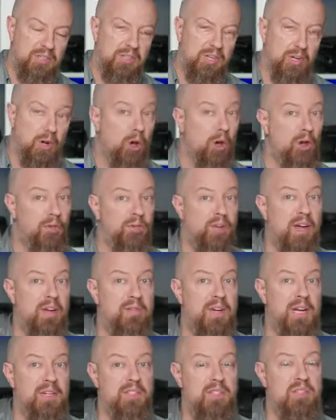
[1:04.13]
that all 5
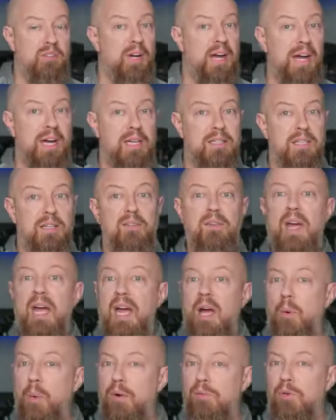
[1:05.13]
axes are active.
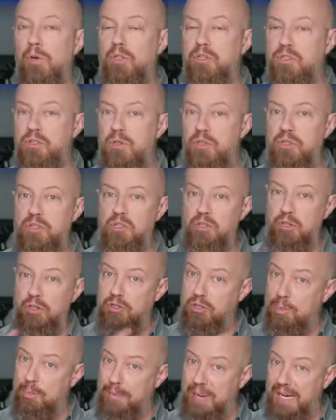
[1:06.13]
However, as soon as you start
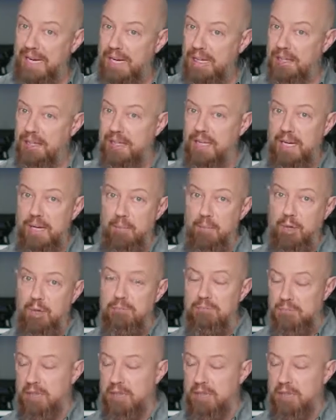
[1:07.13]
to pan the camera,